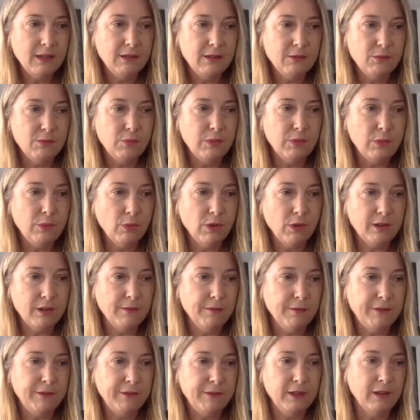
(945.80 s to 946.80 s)
we want to
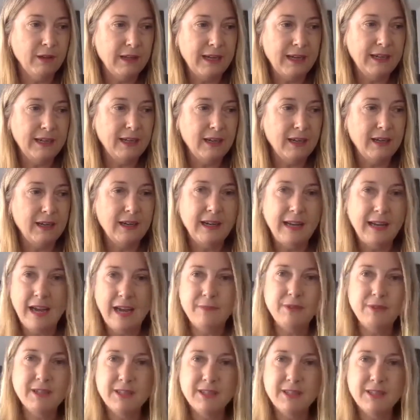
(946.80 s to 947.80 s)
feel like I
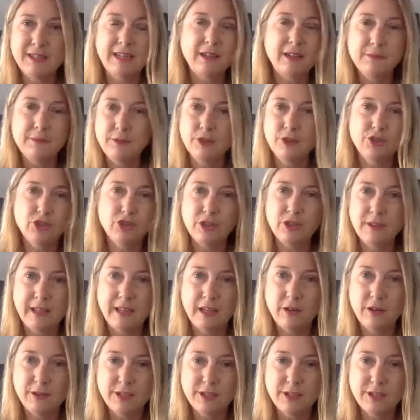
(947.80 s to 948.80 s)
haven't seen a version of that
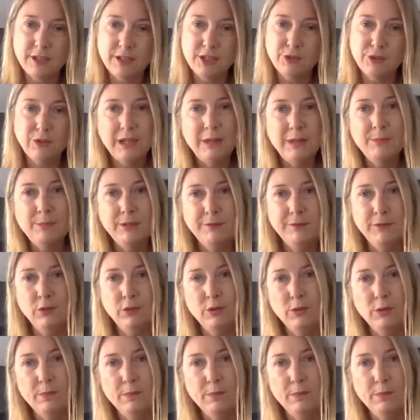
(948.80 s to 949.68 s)
on screen before.